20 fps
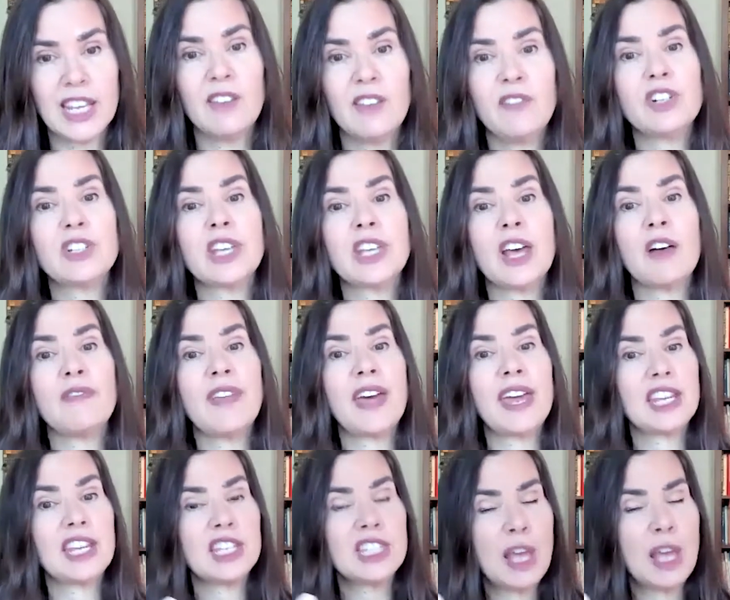Give yourself
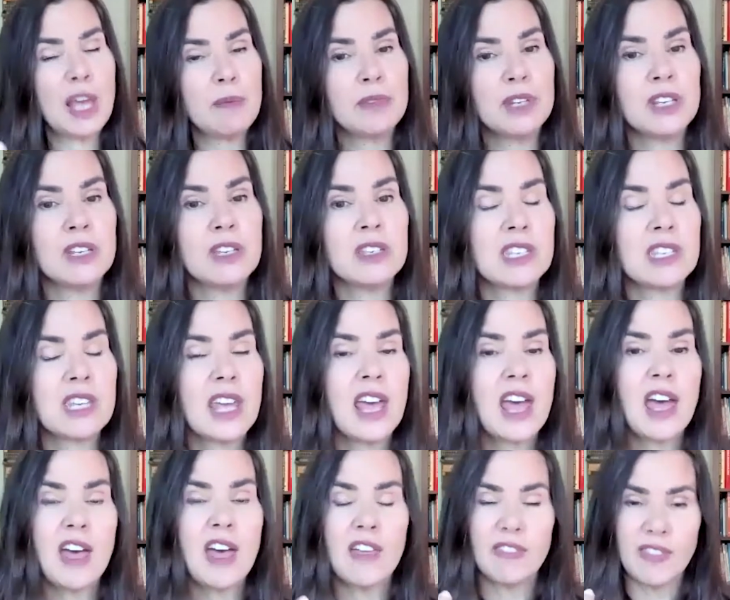that acceptance,
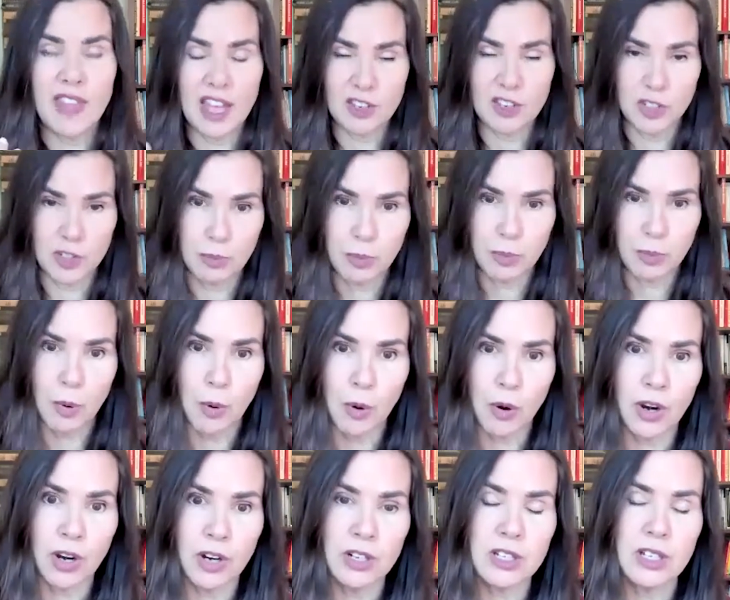that
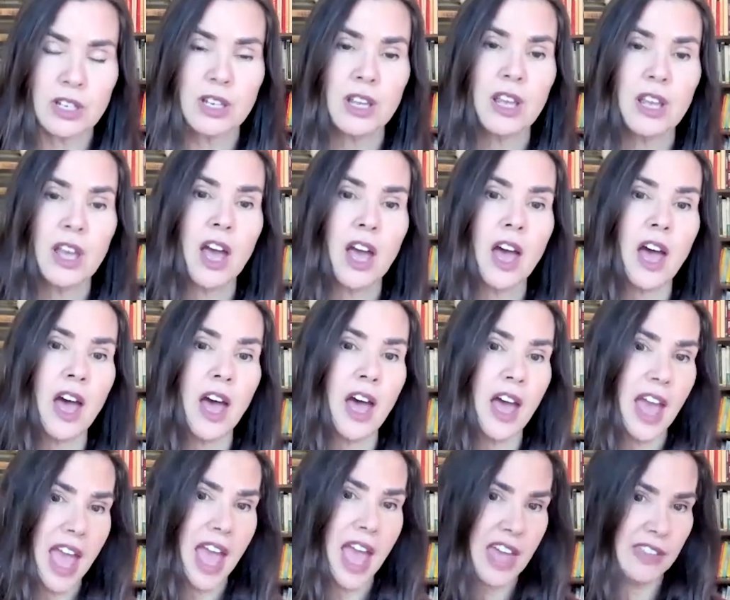support,
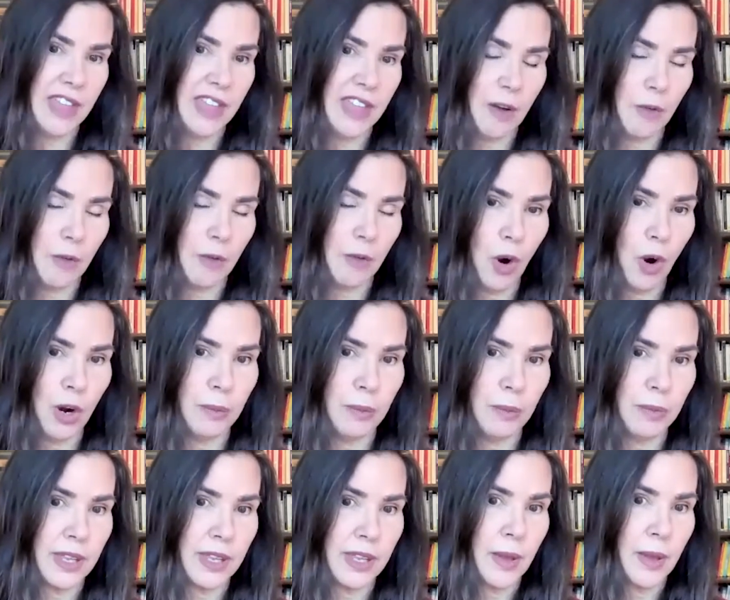and that
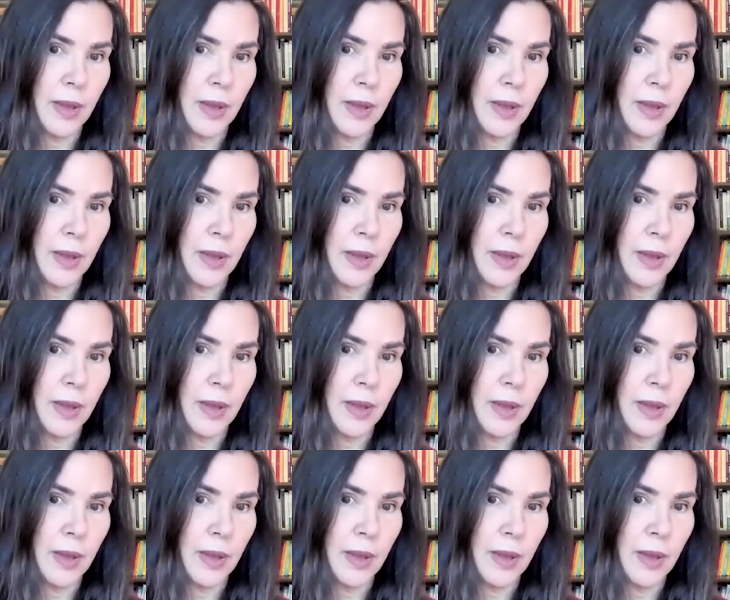warmth.